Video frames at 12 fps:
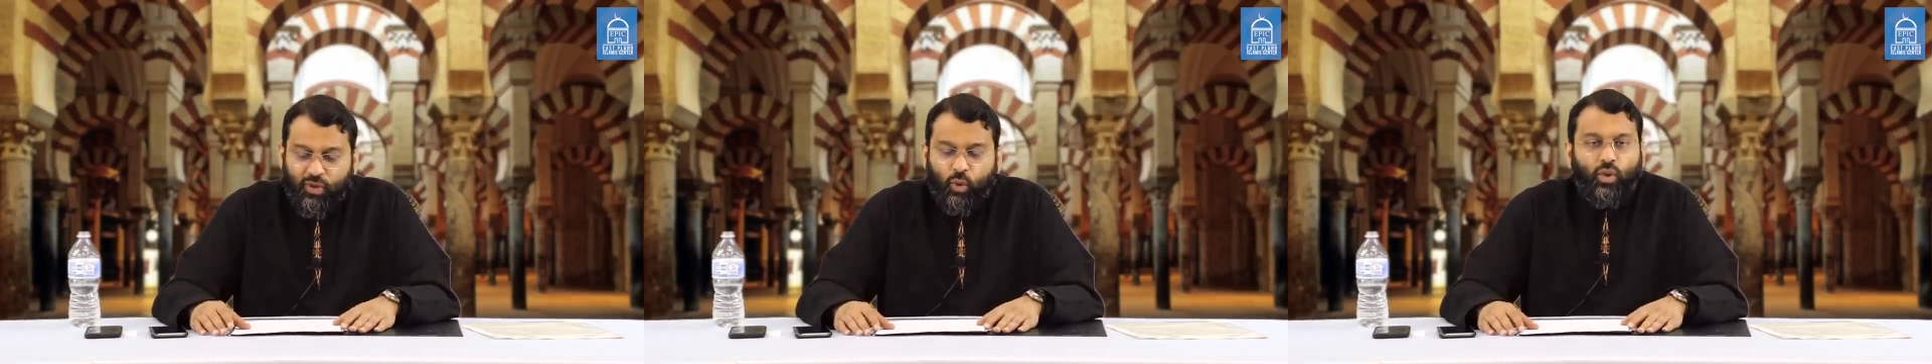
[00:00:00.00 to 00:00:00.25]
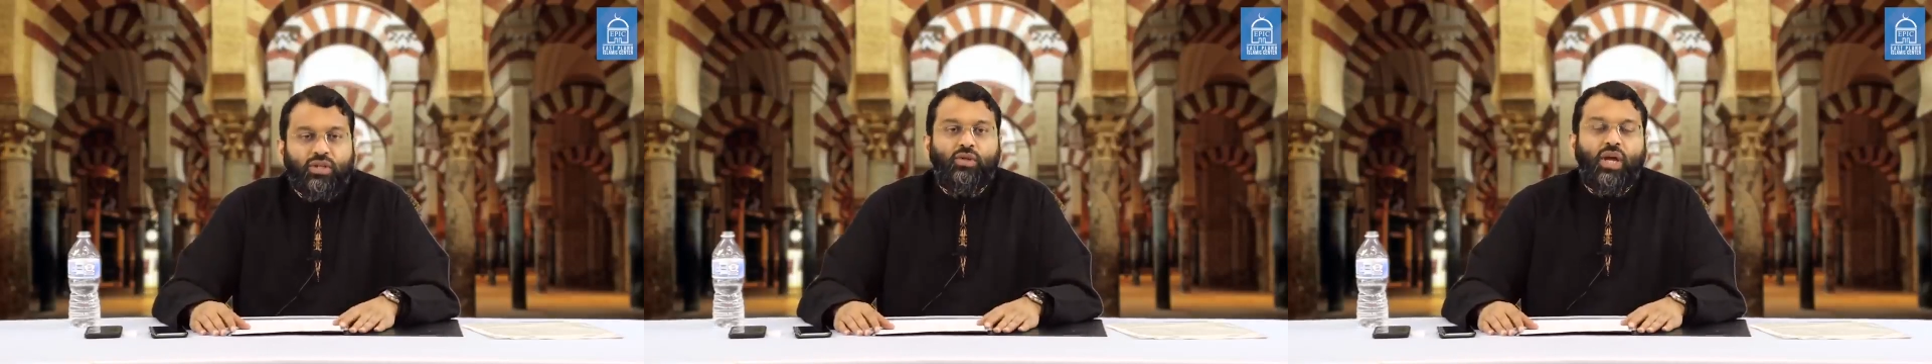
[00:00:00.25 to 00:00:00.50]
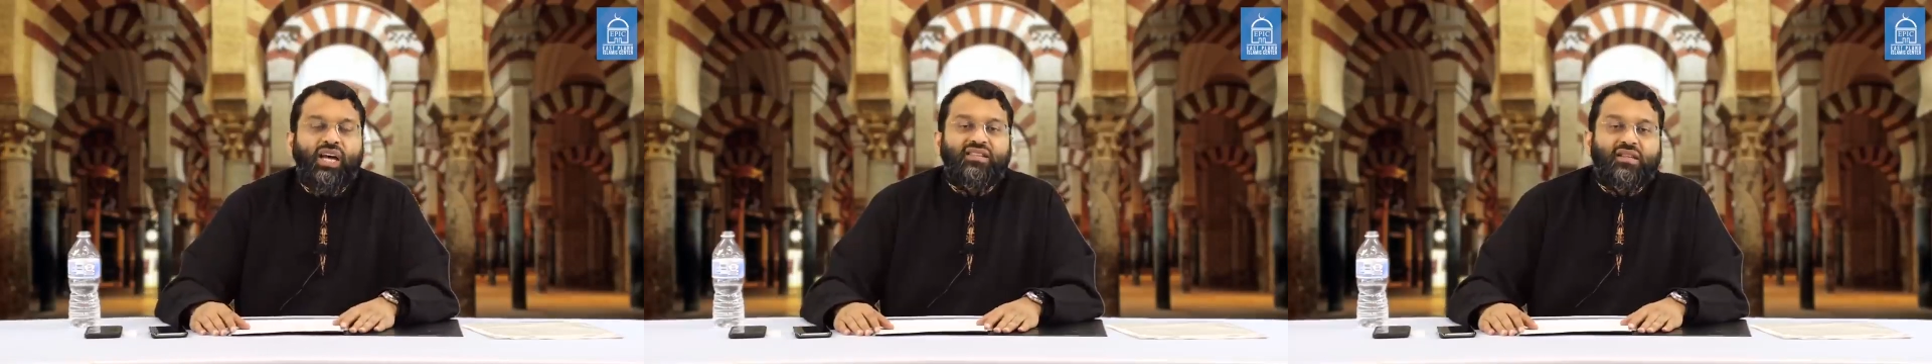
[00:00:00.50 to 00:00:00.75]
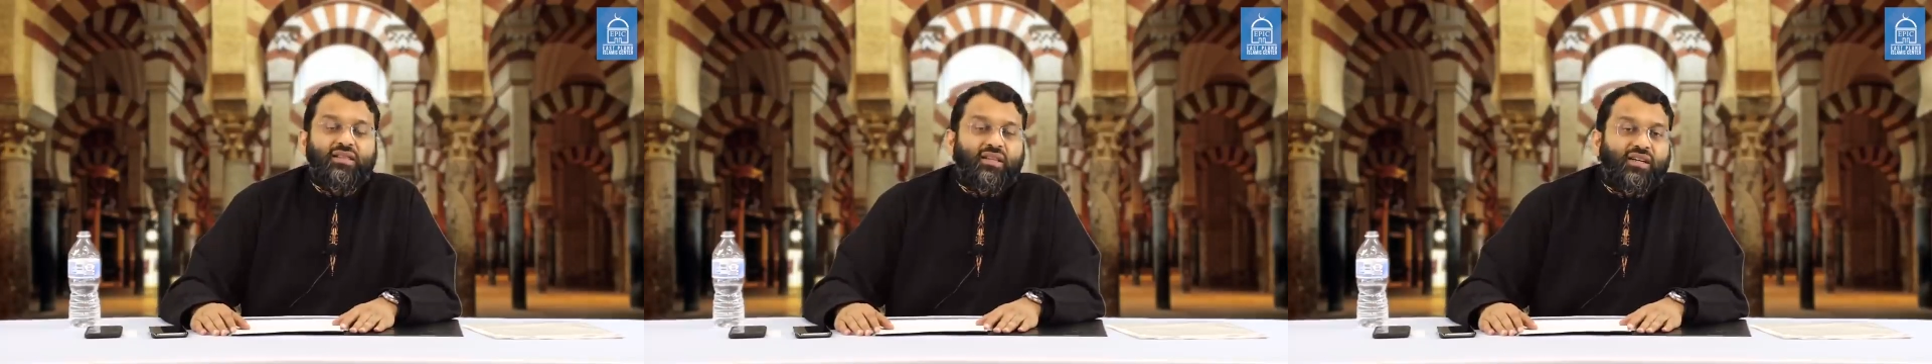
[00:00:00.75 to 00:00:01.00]
What has
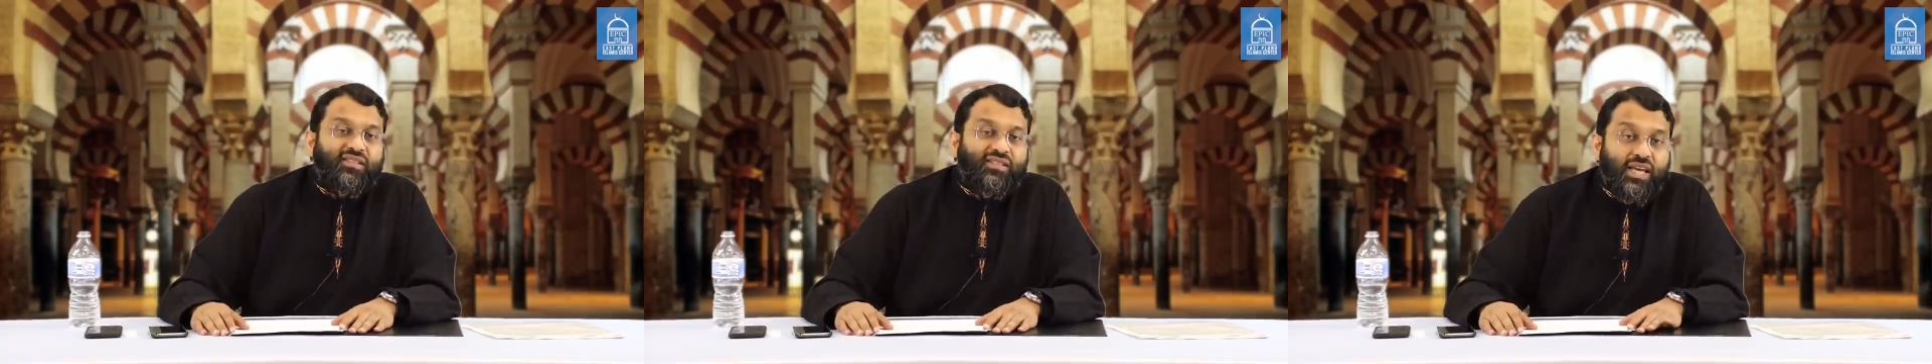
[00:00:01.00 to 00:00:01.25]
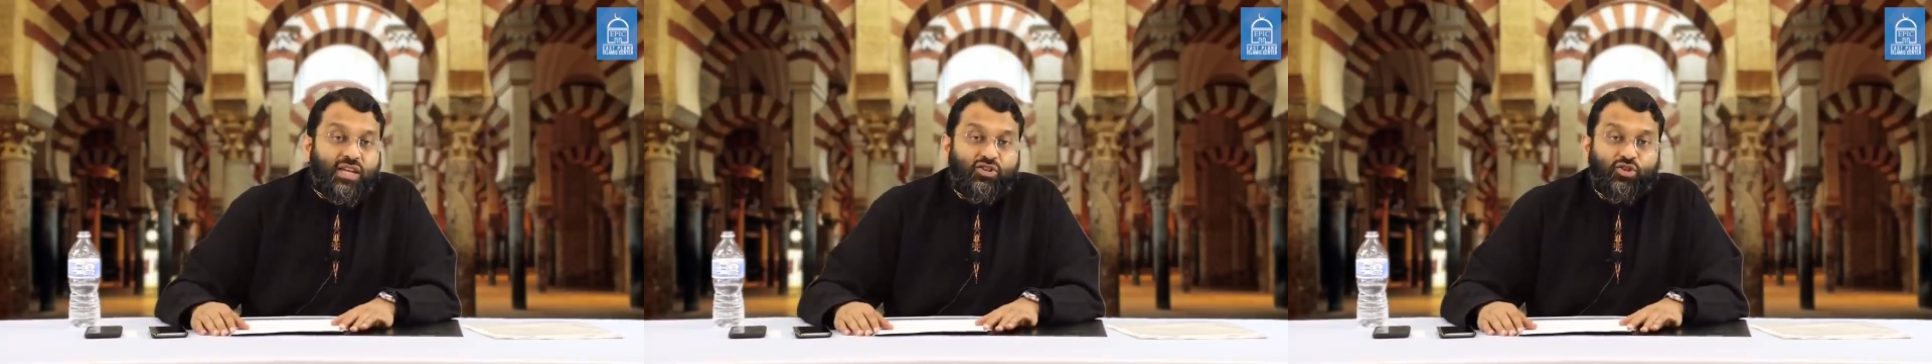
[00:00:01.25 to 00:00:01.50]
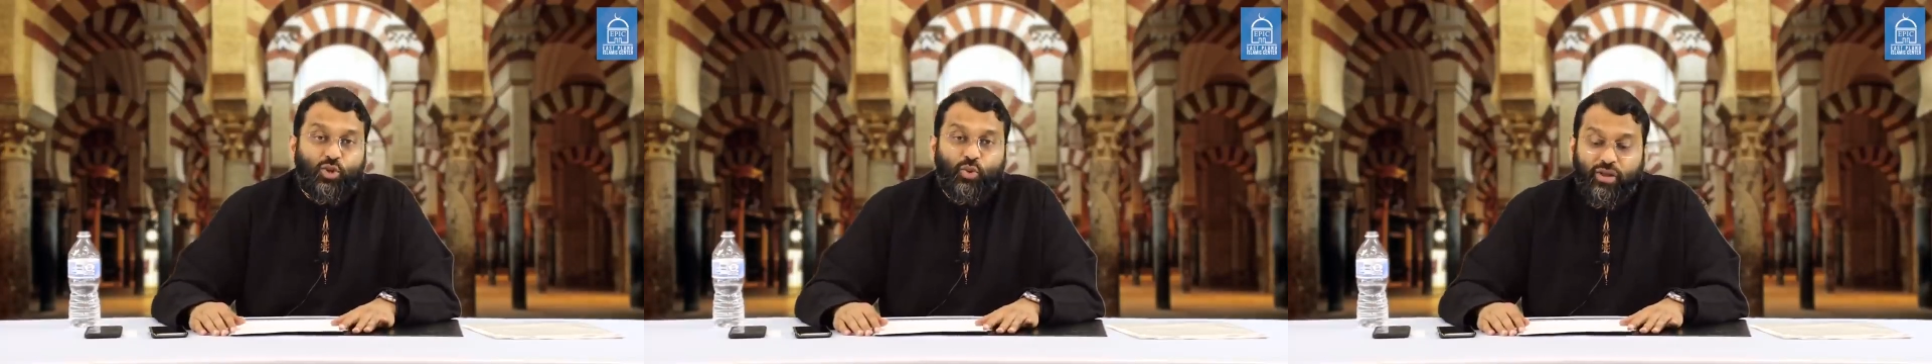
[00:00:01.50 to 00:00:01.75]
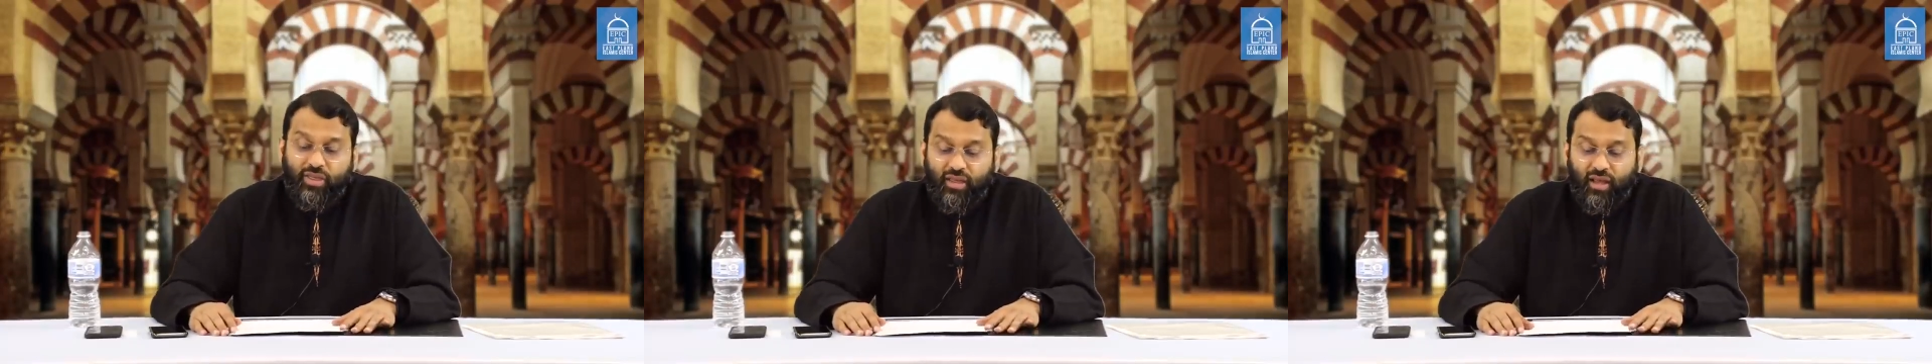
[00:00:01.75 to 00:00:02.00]
Allah sent you
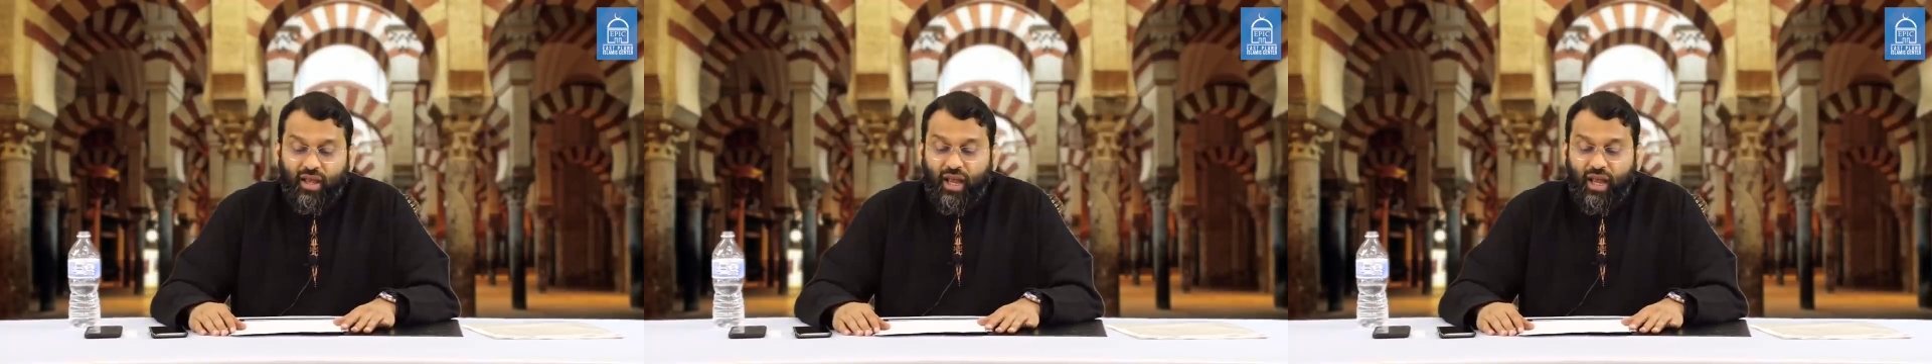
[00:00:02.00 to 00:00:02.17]
with?